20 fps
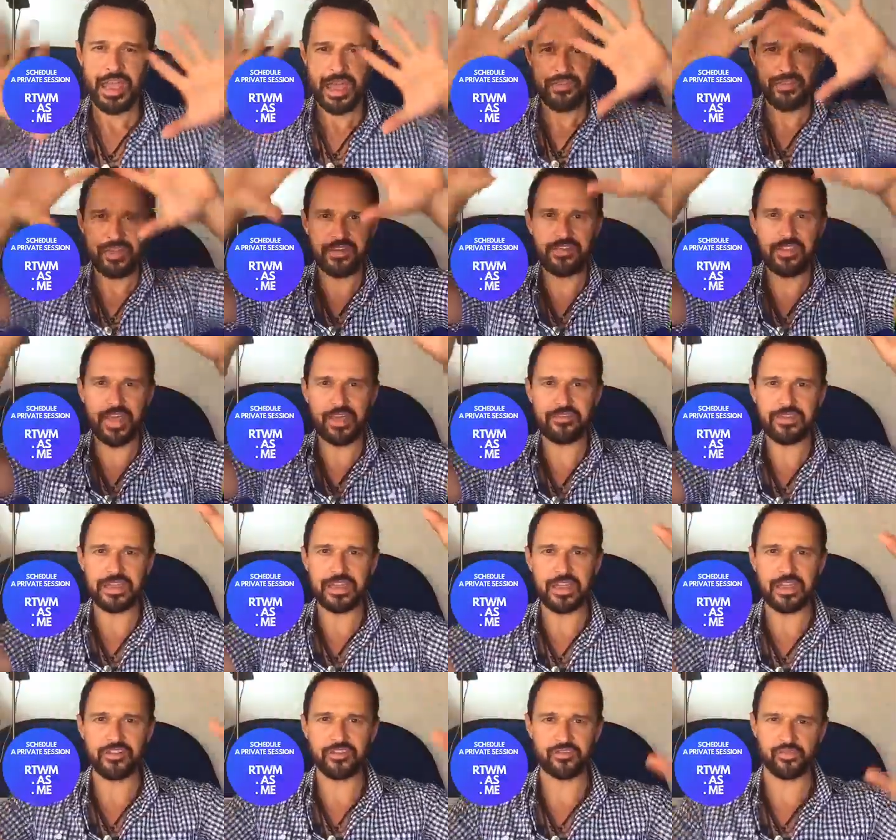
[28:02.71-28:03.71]
and I
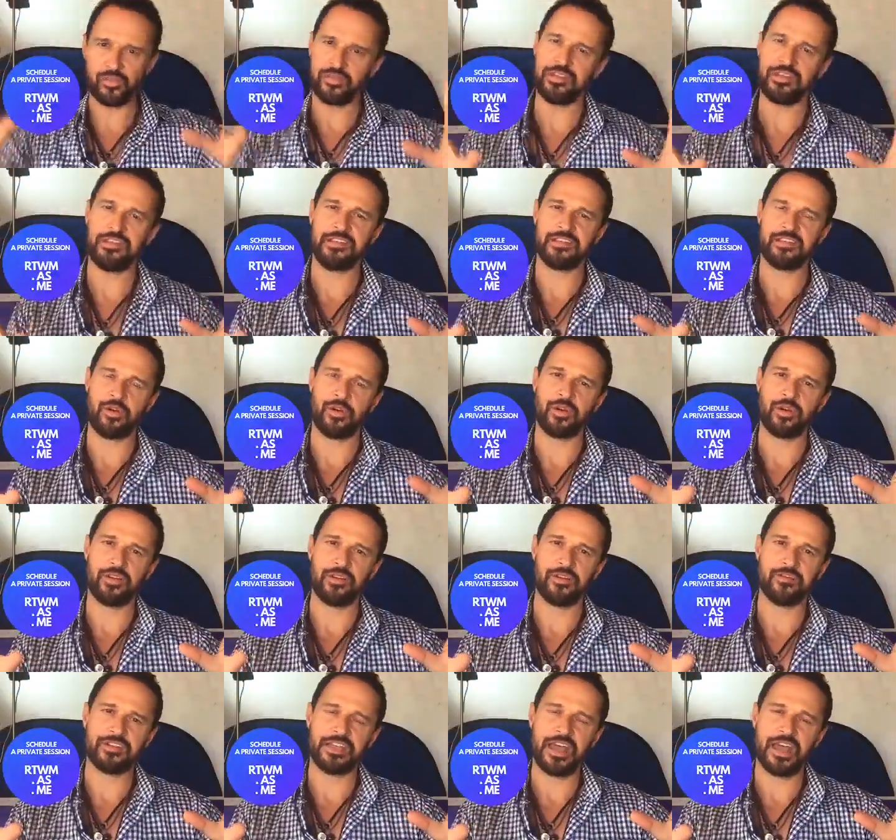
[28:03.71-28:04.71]
navigate through this
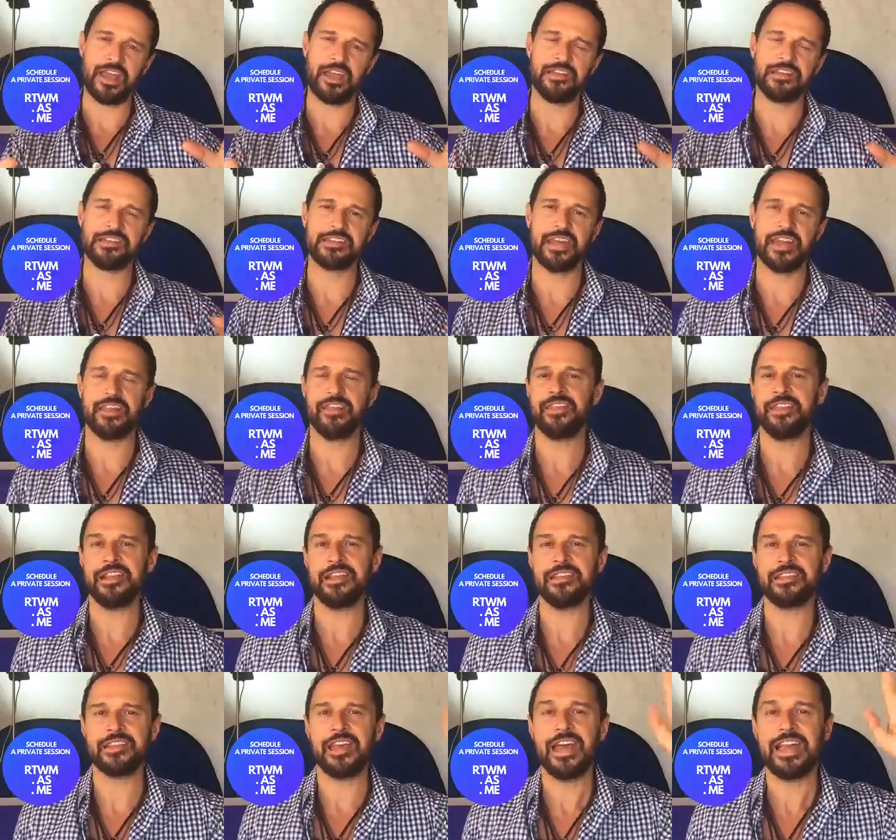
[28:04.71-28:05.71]
circle of lights, and
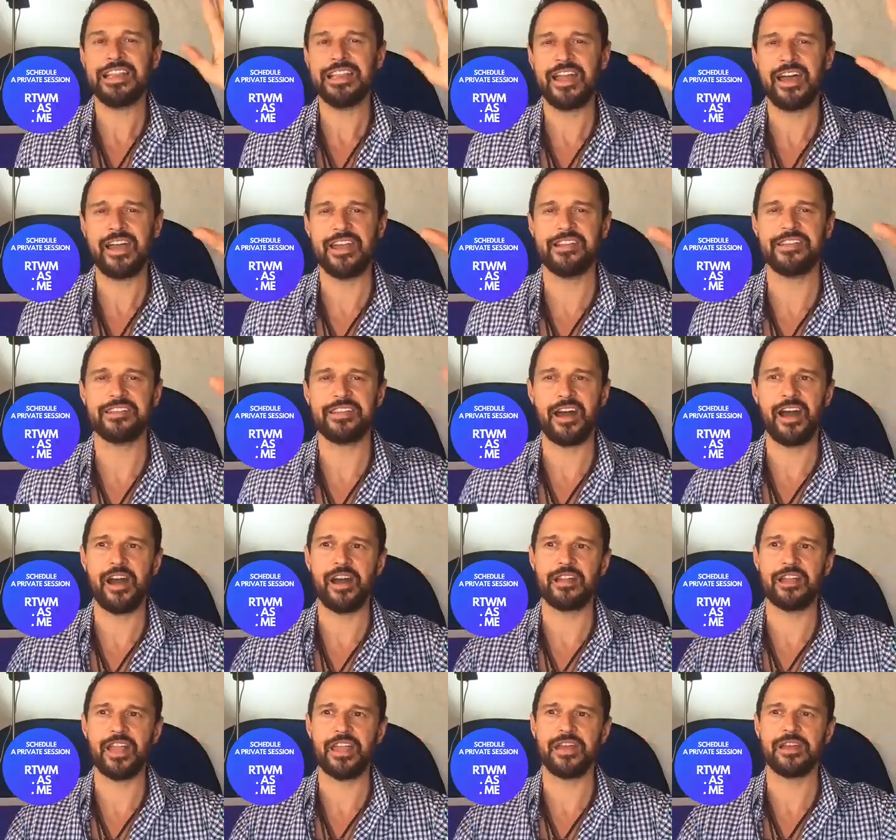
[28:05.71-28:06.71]
these lights
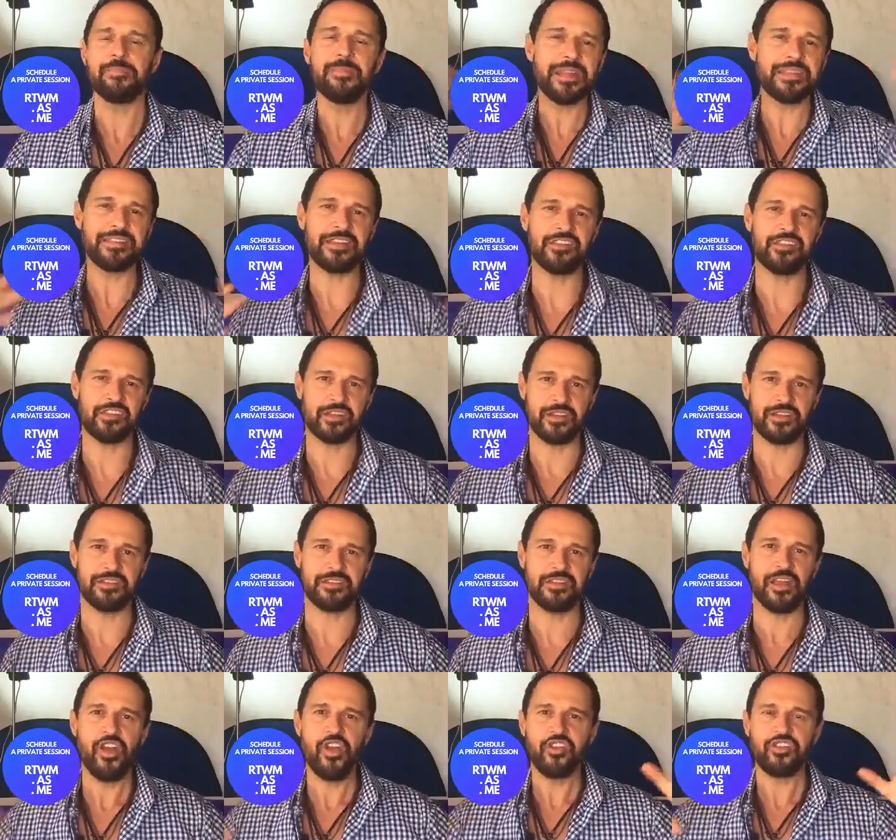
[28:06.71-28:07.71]
are like
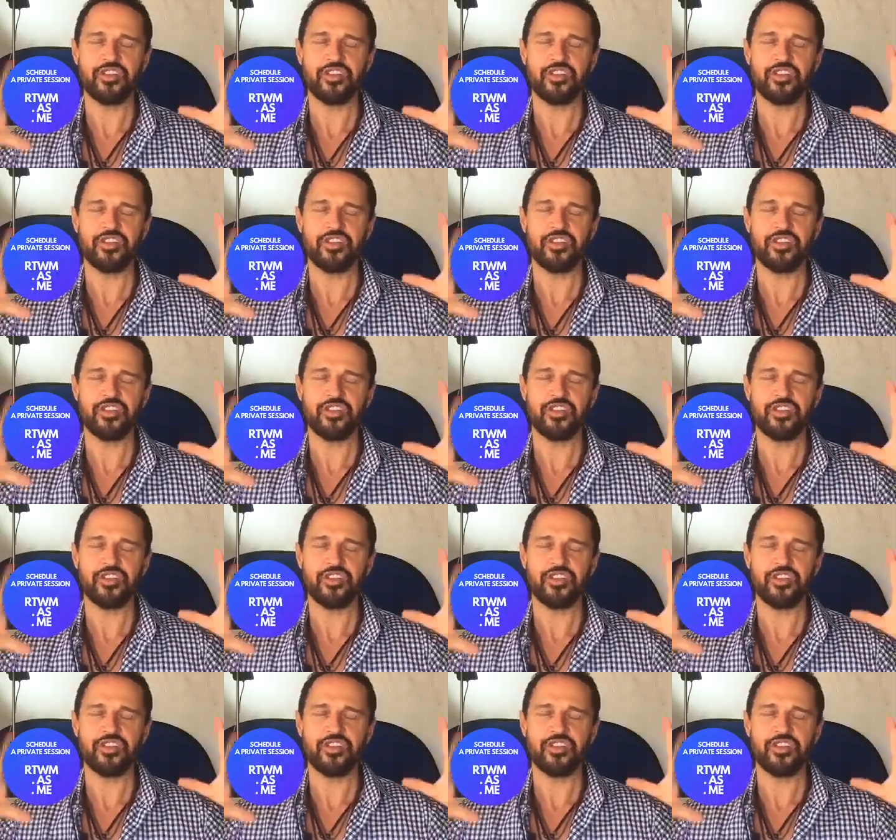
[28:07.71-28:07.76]
messages.